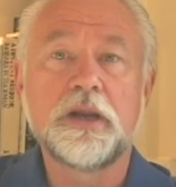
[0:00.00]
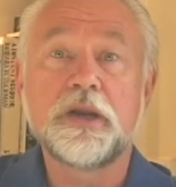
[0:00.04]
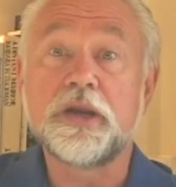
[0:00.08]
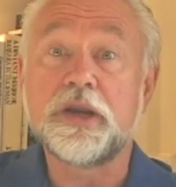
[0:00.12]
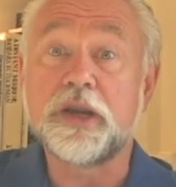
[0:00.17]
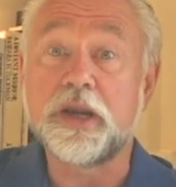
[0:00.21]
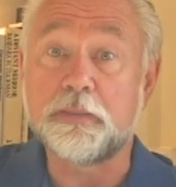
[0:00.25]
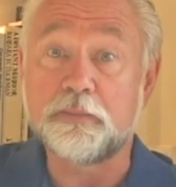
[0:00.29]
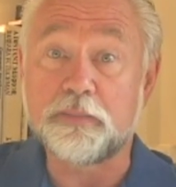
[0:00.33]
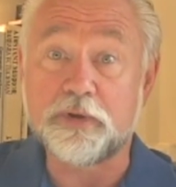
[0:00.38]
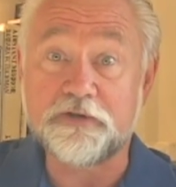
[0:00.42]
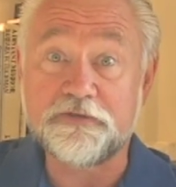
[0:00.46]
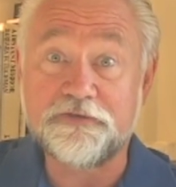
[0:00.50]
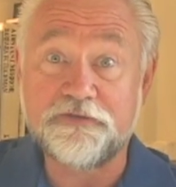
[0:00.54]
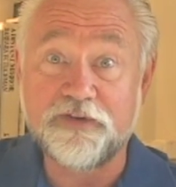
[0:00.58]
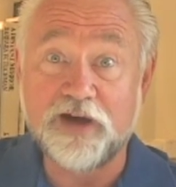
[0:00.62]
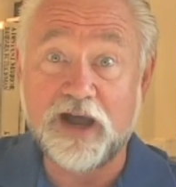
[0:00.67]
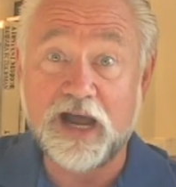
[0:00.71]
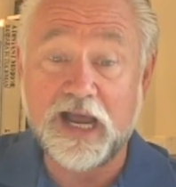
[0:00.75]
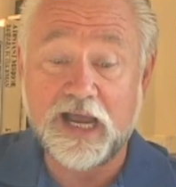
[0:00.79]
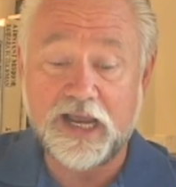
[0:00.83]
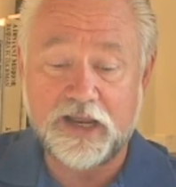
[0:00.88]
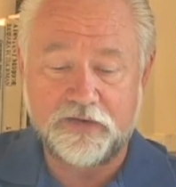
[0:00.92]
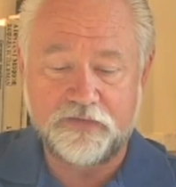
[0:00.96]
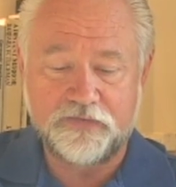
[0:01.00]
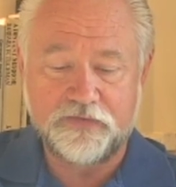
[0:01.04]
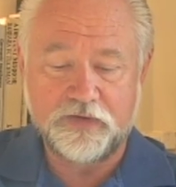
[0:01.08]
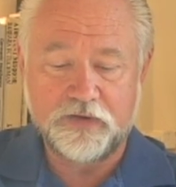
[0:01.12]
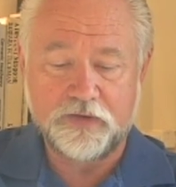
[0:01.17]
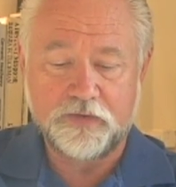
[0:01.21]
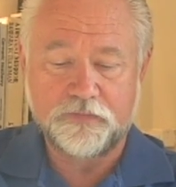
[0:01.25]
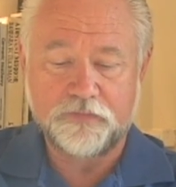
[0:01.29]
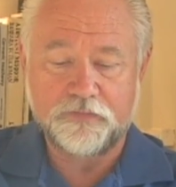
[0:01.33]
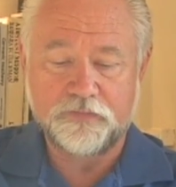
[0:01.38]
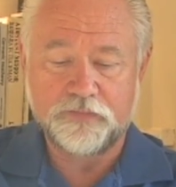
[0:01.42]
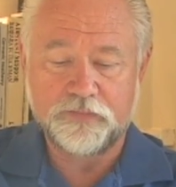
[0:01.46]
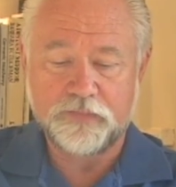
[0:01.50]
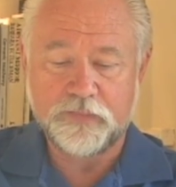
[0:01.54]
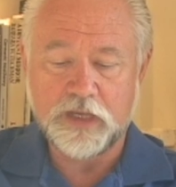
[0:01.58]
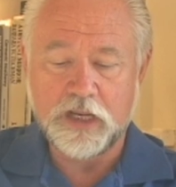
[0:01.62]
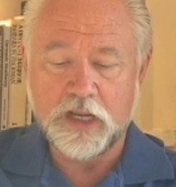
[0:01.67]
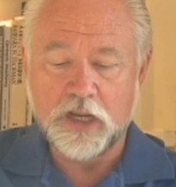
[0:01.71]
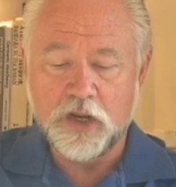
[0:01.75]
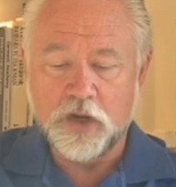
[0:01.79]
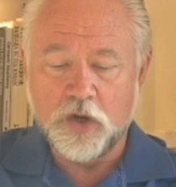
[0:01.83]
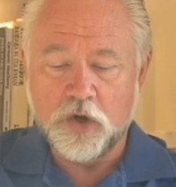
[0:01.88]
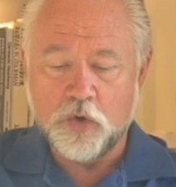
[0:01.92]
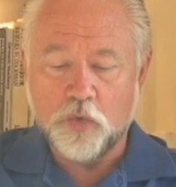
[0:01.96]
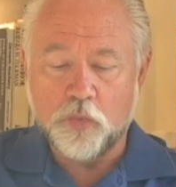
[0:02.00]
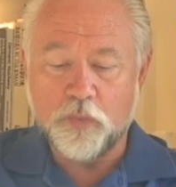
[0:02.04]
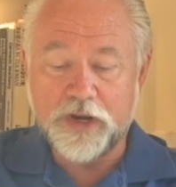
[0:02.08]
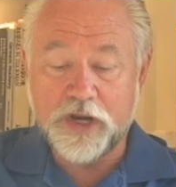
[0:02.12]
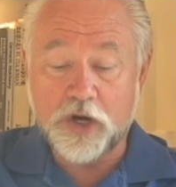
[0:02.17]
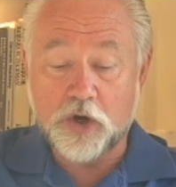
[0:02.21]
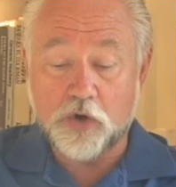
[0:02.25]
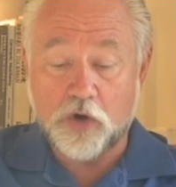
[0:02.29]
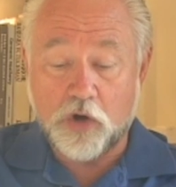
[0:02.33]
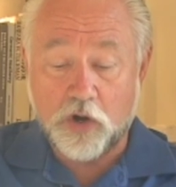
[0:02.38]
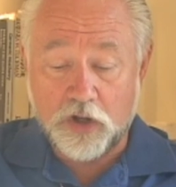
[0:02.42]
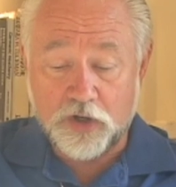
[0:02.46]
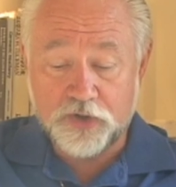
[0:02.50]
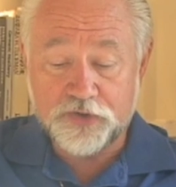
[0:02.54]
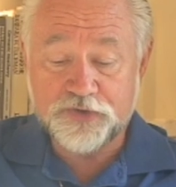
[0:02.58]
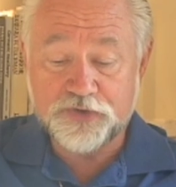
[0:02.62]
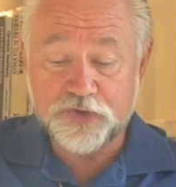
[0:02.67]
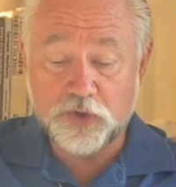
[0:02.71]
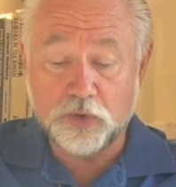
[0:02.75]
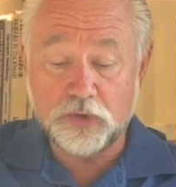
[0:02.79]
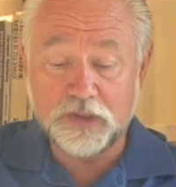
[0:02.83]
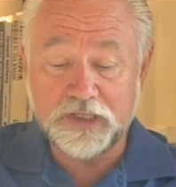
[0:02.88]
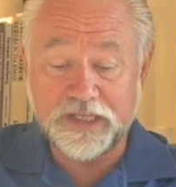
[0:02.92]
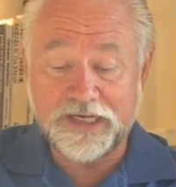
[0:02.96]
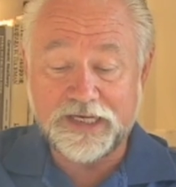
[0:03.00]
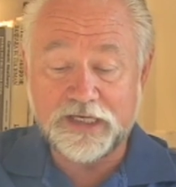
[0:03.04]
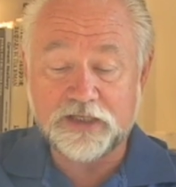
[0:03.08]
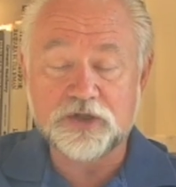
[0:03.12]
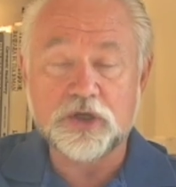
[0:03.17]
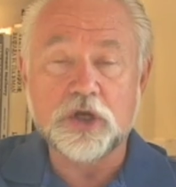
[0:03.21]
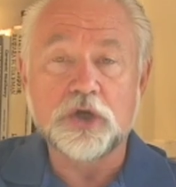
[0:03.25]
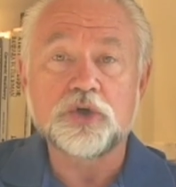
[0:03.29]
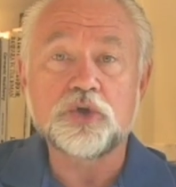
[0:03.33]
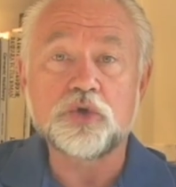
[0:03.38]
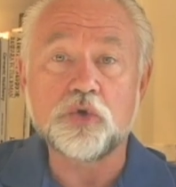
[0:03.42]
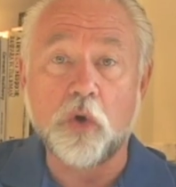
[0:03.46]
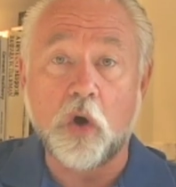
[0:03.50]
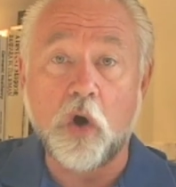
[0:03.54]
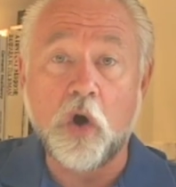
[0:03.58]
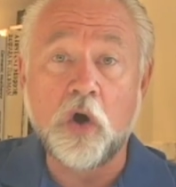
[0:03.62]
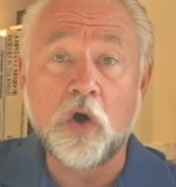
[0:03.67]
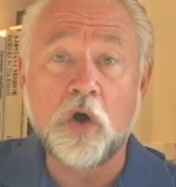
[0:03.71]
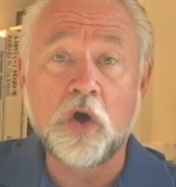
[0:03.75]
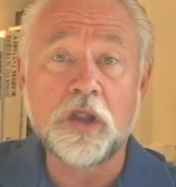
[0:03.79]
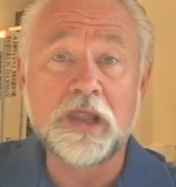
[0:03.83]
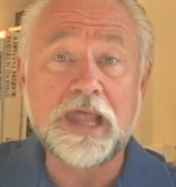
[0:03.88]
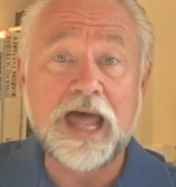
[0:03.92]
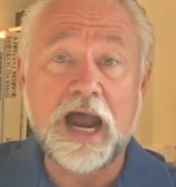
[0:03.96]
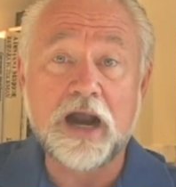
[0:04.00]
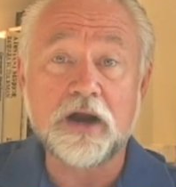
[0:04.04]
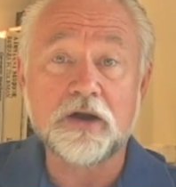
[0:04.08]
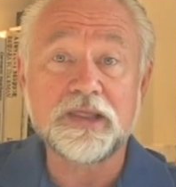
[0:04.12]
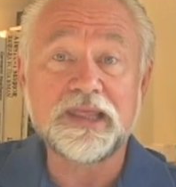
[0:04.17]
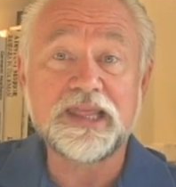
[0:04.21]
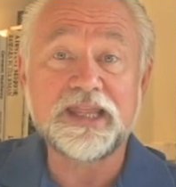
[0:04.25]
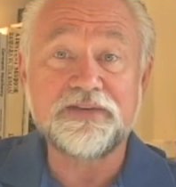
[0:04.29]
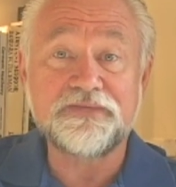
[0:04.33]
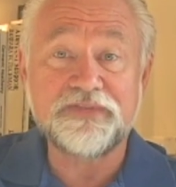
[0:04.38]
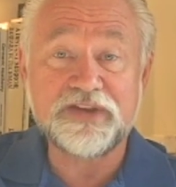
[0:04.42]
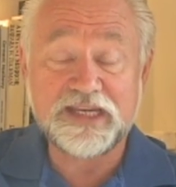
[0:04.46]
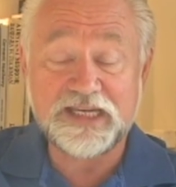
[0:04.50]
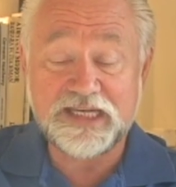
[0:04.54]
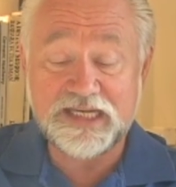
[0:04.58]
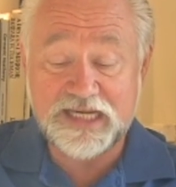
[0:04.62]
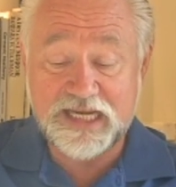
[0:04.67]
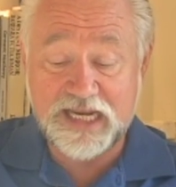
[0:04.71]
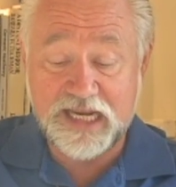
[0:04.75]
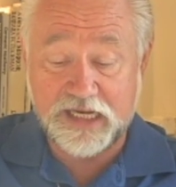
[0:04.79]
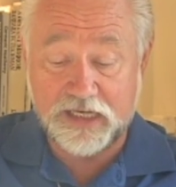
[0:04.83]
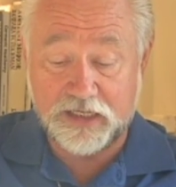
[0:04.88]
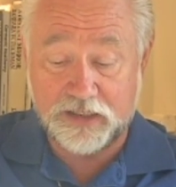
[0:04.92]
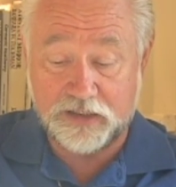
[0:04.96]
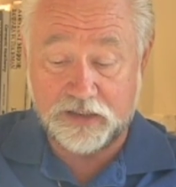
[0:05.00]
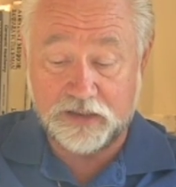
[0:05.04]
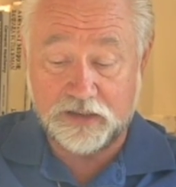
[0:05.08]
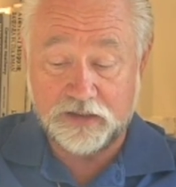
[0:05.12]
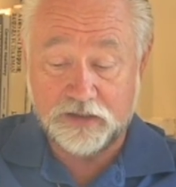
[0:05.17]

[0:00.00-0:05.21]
Number 5, we are also linked to all our living kin,